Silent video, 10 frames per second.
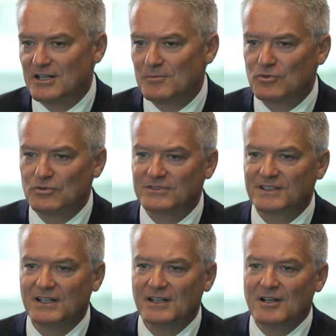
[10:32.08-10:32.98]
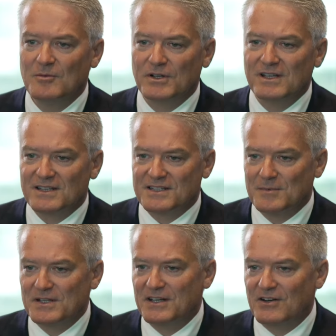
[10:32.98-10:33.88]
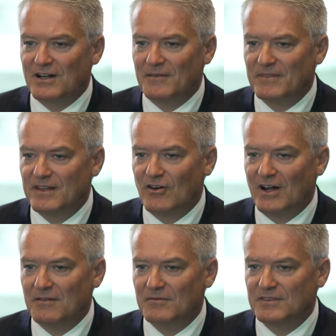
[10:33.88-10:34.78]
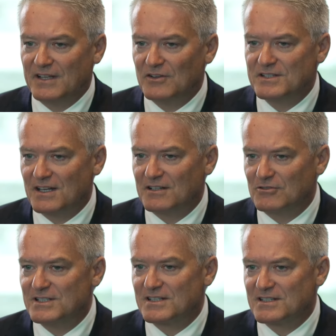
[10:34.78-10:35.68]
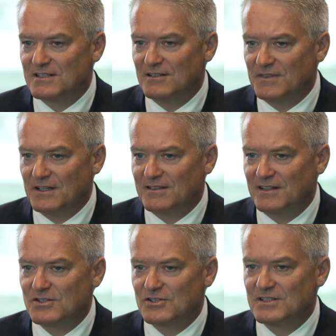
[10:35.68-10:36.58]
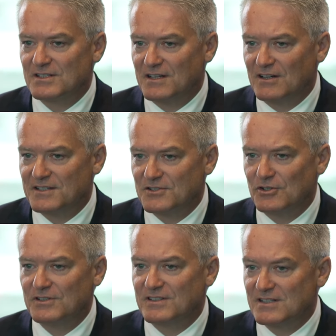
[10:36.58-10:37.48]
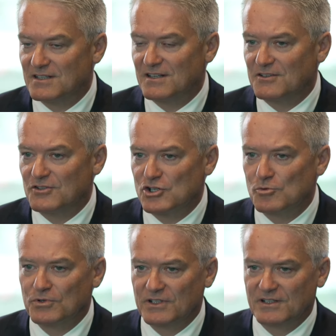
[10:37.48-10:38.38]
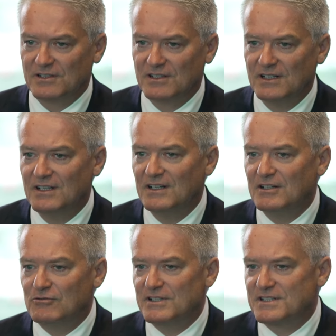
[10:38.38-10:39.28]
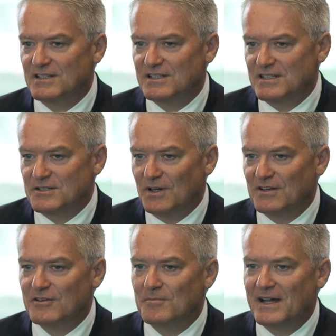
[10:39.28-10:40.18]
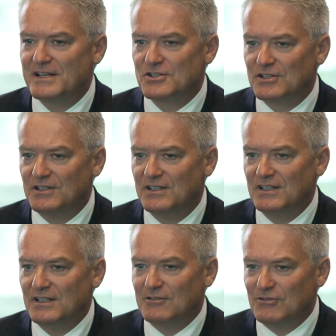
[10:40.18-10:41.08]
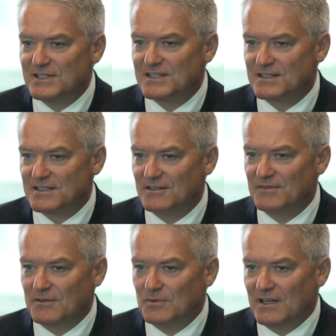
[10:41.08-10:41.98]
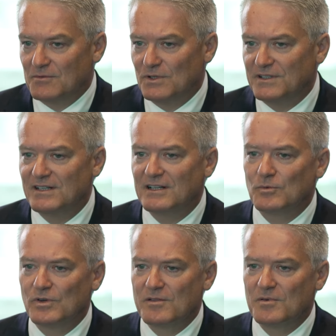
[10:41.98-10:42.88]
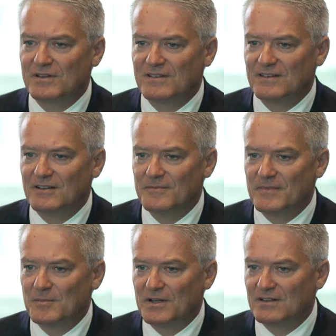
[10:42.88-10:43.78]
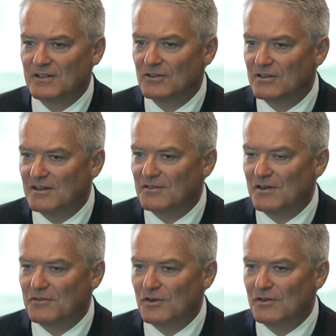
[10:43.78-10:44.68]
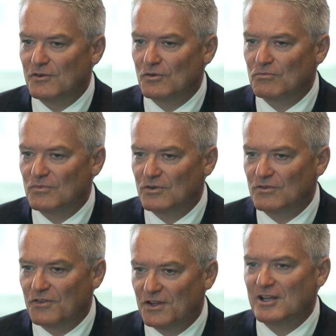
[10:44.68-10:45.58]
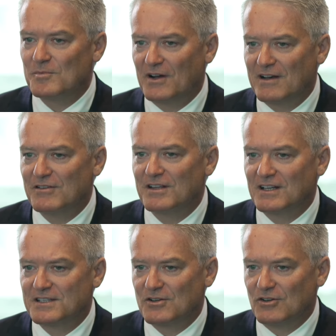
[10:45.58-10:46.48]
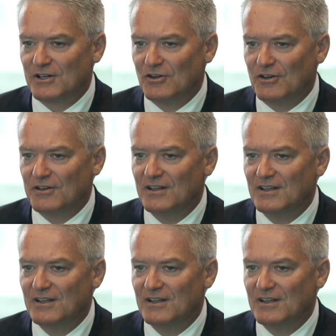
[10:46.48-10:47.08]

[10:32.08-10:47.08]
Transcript: are improving. But yes, there are downside risks. There are tensions and there are uncertainties. And the geopolitical risk is one of the major risks that we're dealing with. But if you think about everything that's going on,